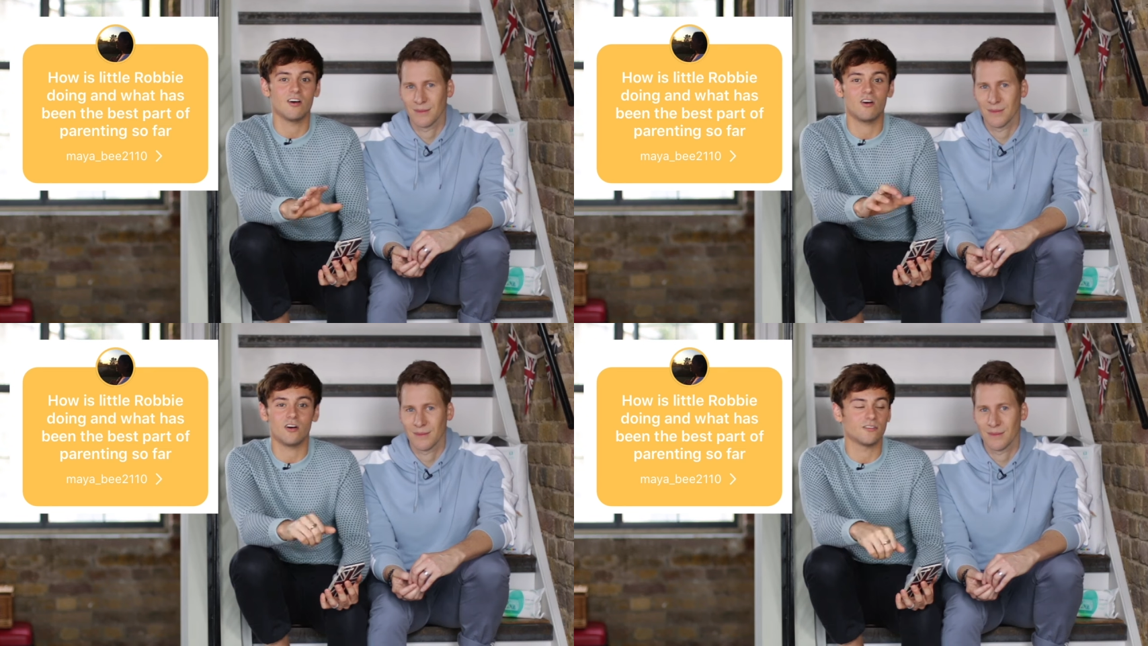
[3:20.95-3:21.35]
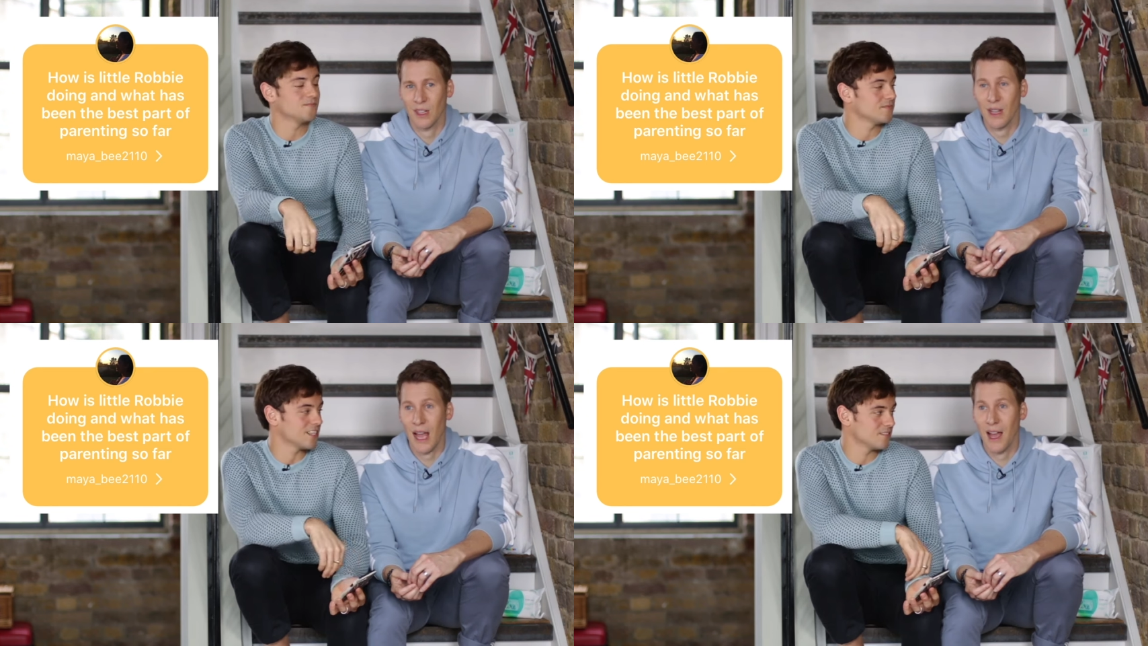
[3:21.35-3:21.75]
Speaker 1: oh
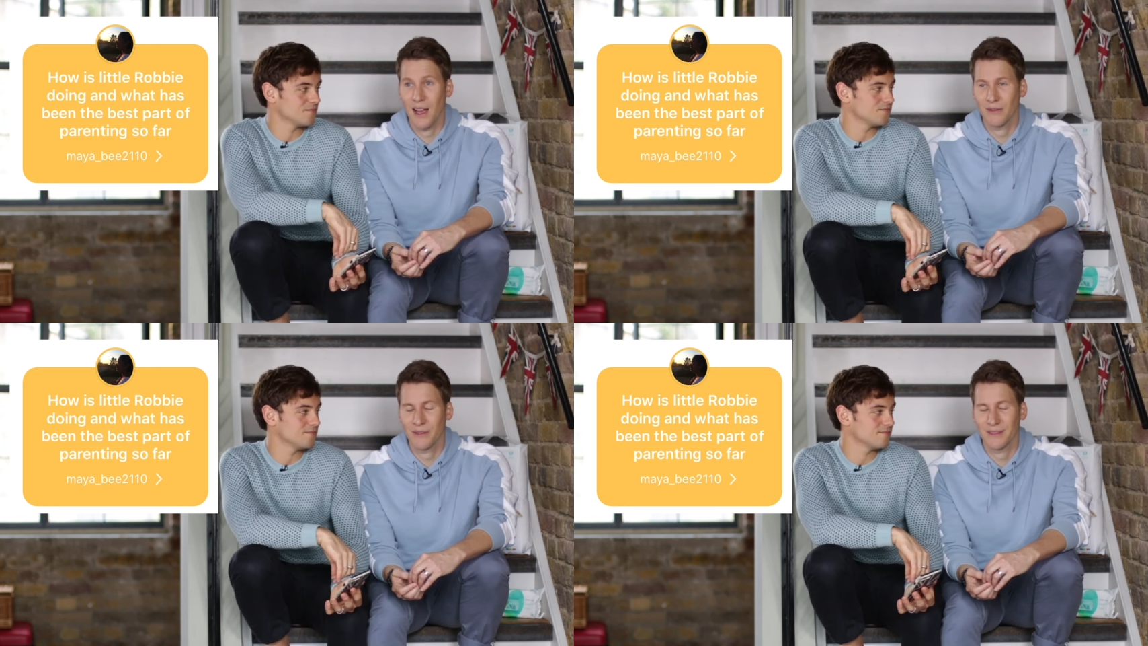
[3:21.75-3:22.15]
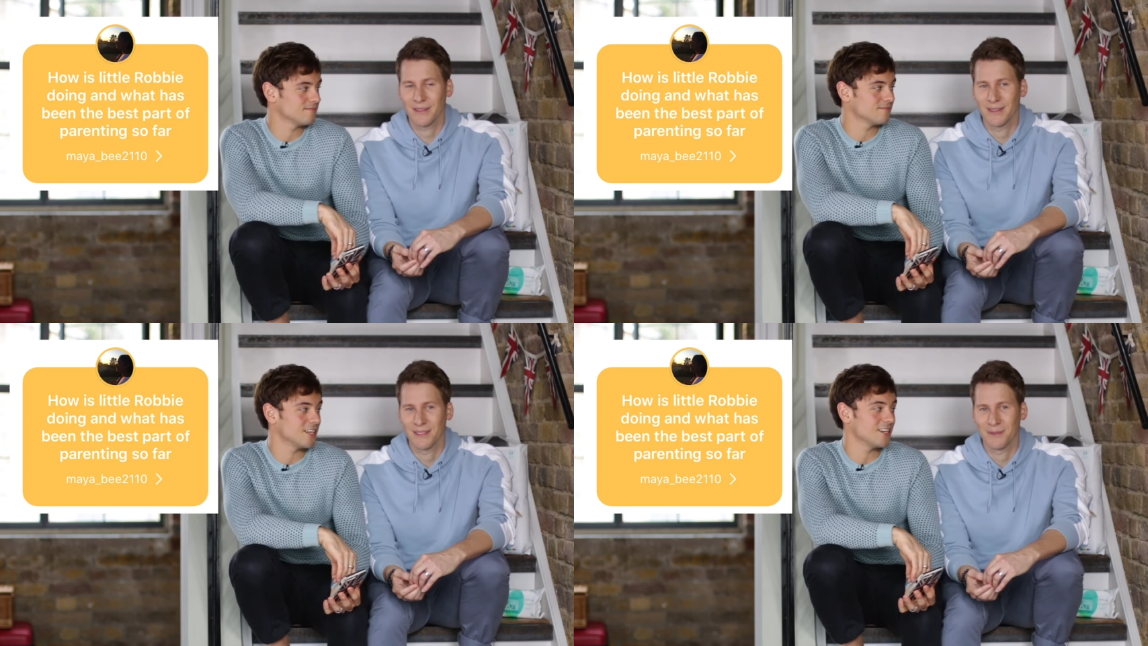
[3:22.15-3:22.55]
laugh.
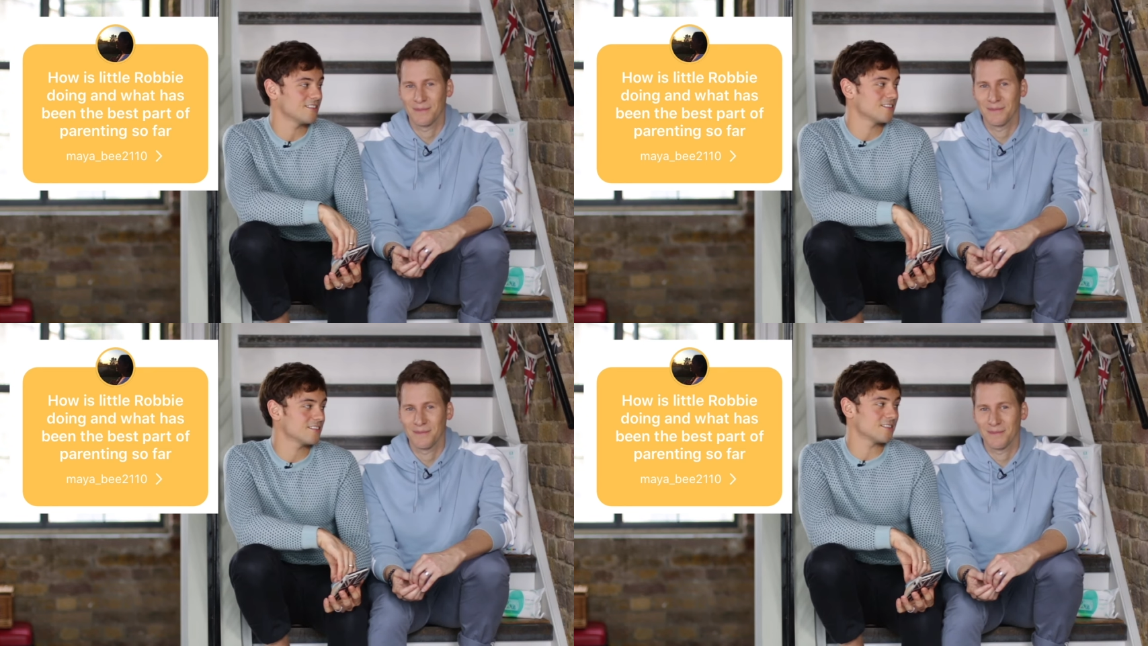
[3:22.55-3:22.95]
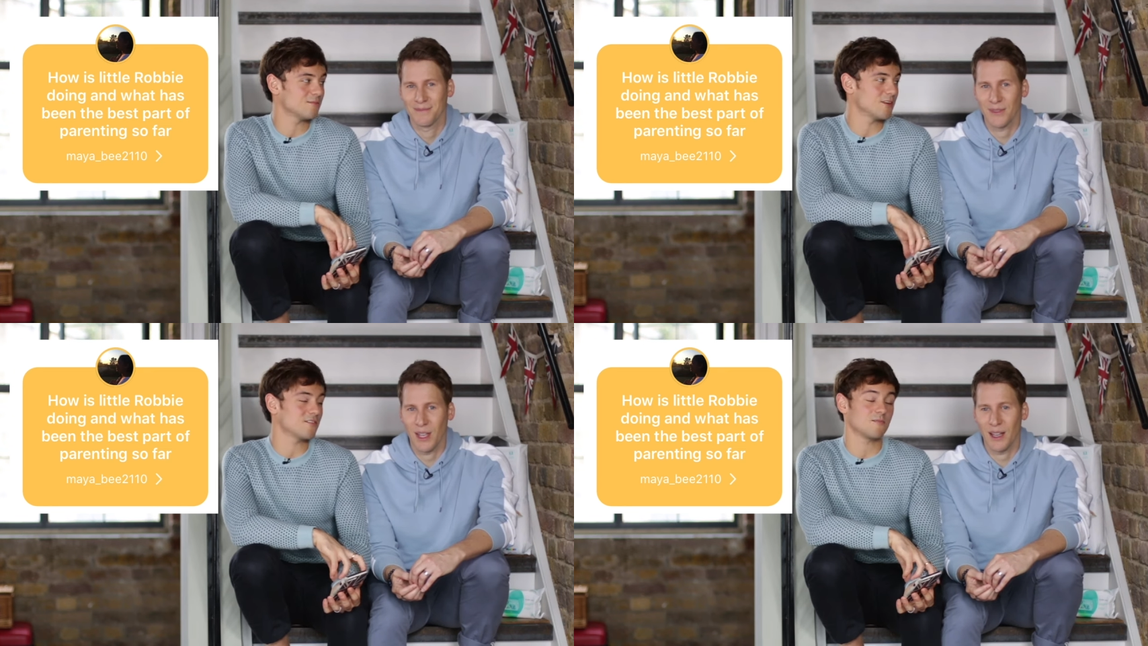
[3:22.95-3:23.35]
It's the
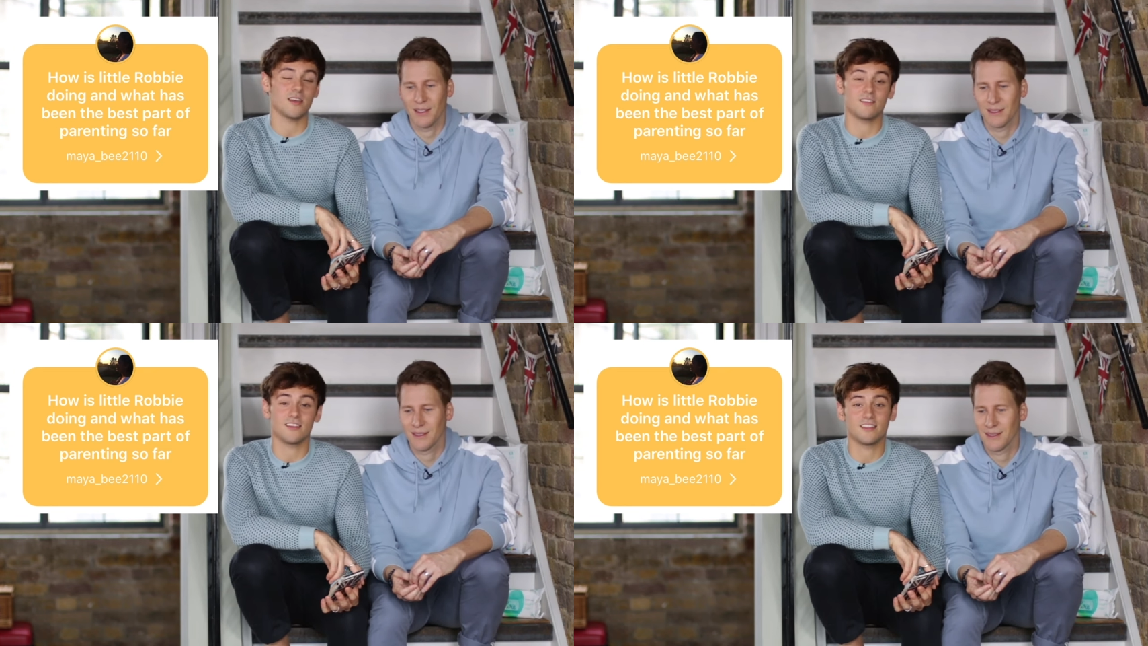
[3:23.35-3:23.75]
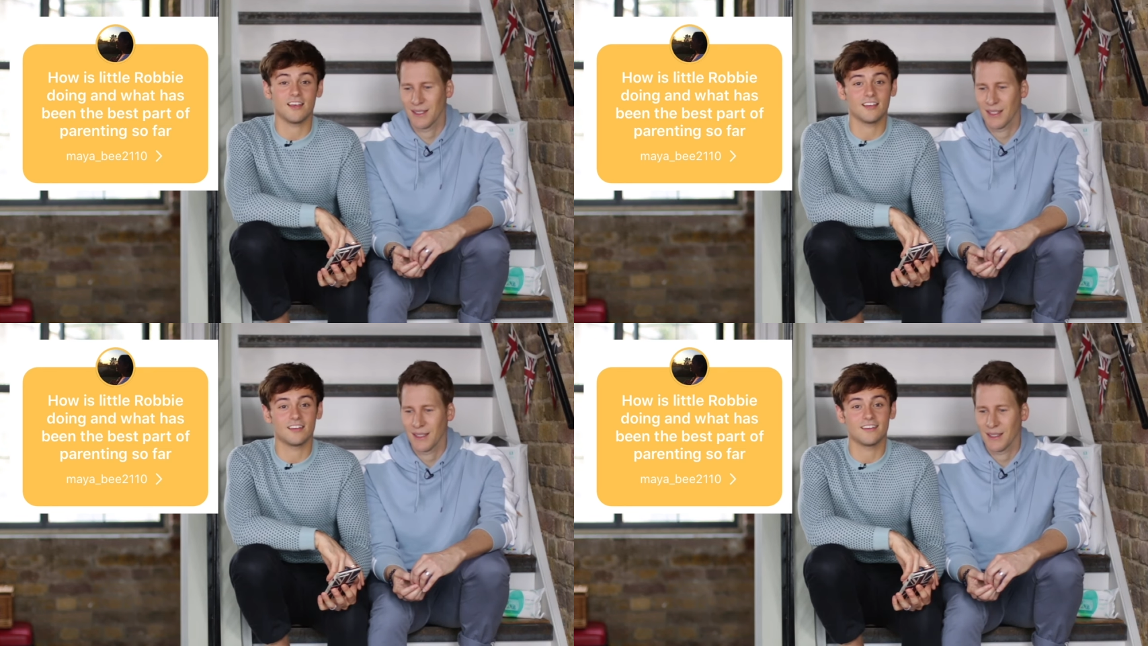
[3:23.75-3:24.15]
most yeah. amazing
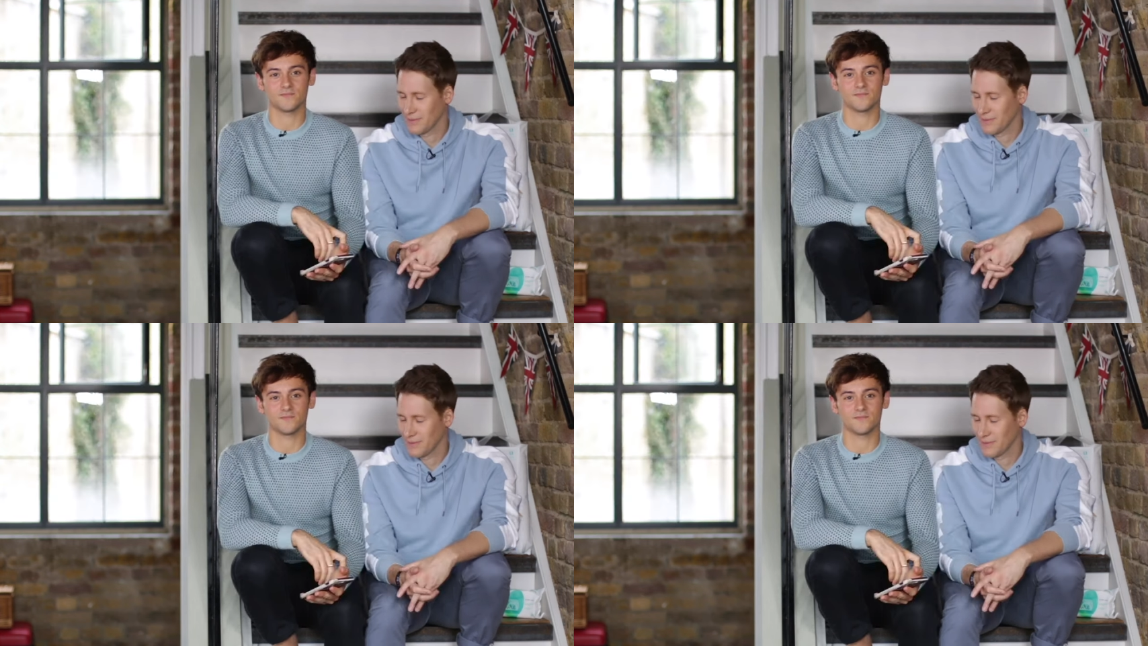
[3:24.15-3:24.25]
thing.